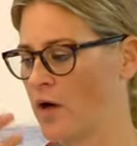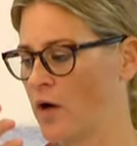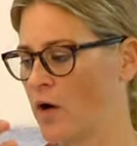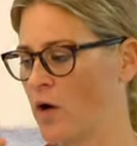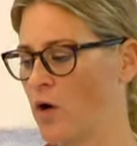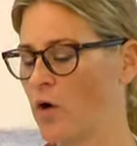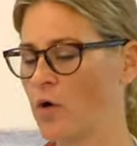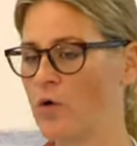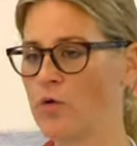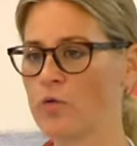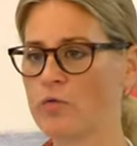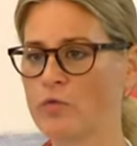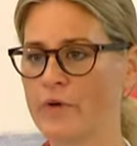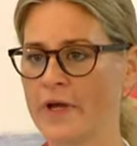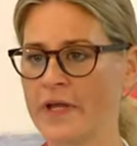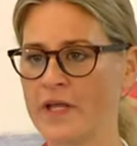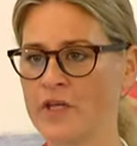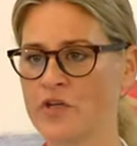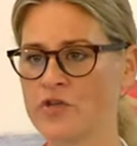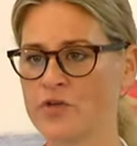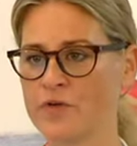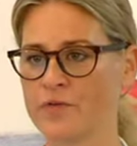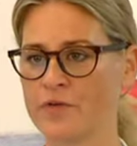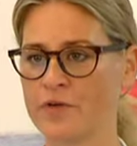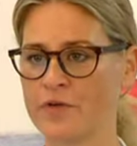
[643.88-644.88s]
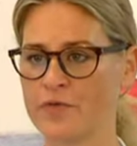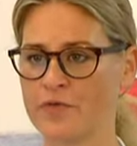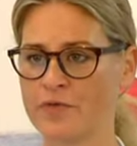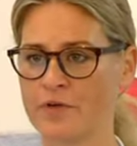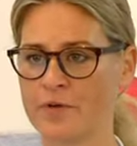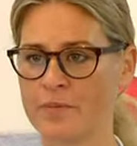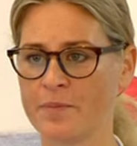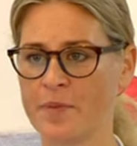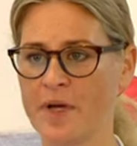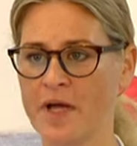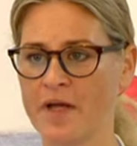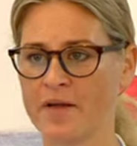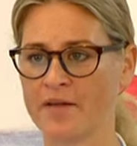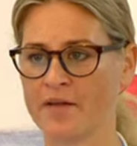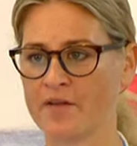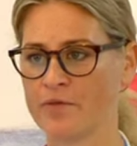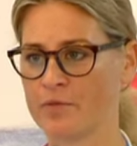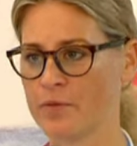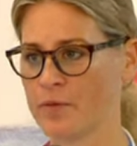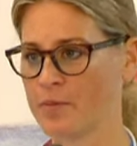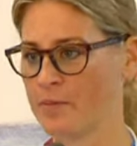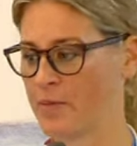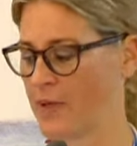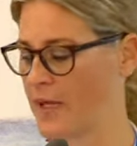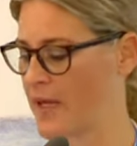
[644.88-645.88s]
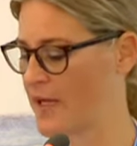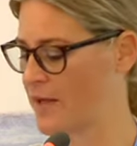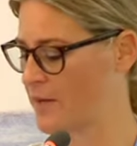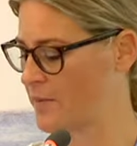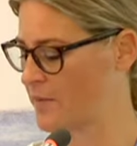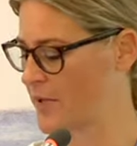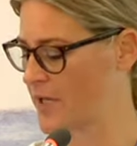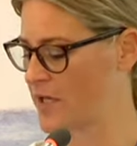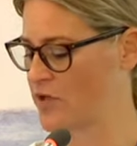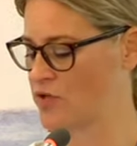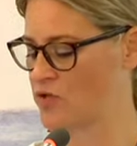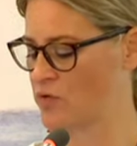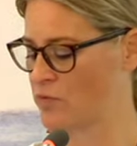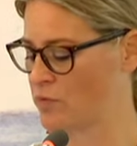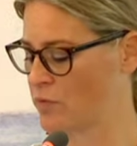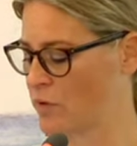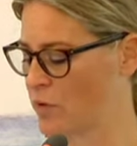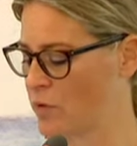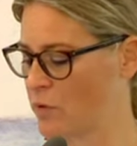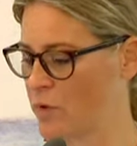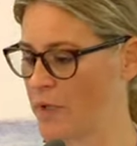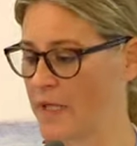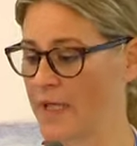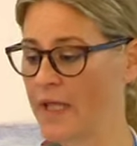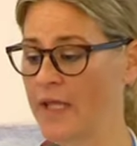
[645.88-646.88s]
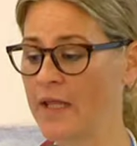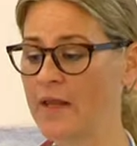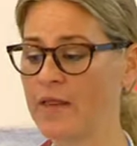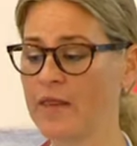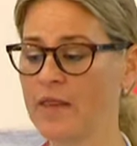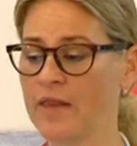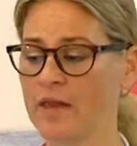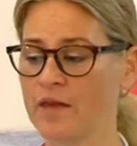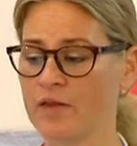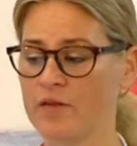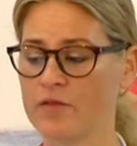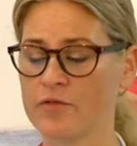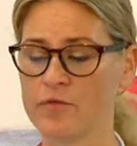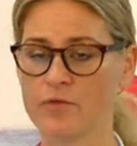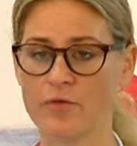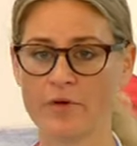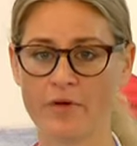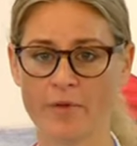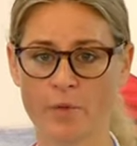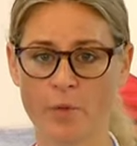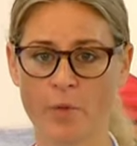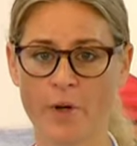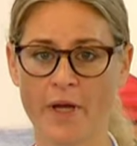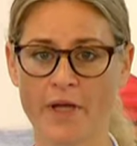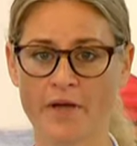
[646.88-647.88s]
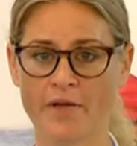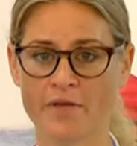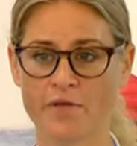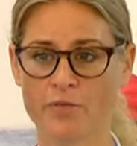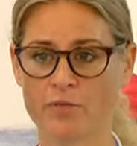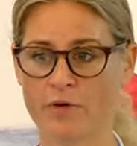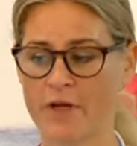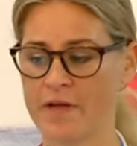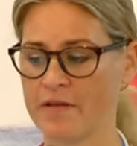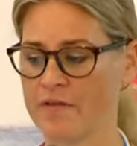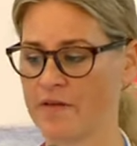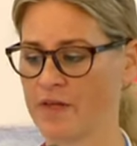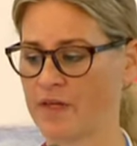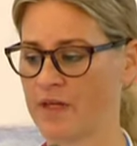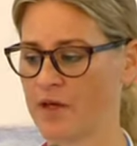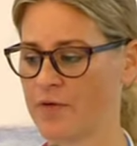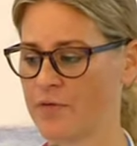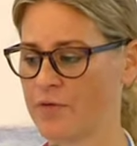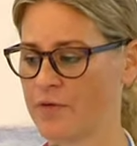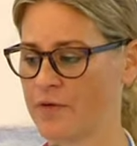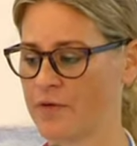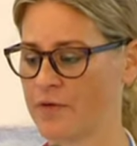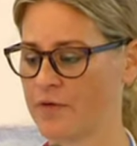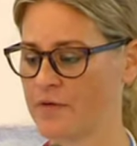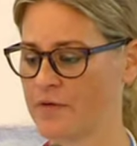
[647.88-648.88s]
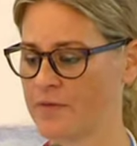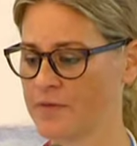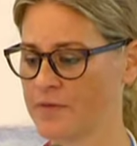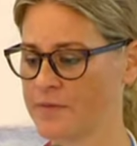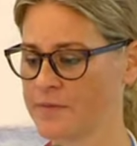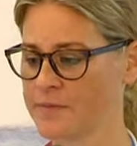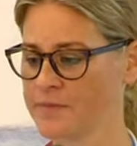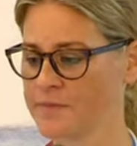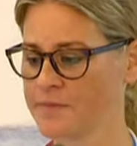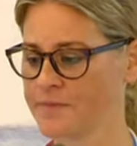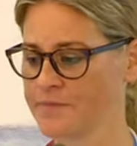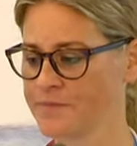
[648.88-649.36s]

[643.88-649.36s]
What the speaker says: a whole range of different partners will play a major role in these awareness-raising efforts.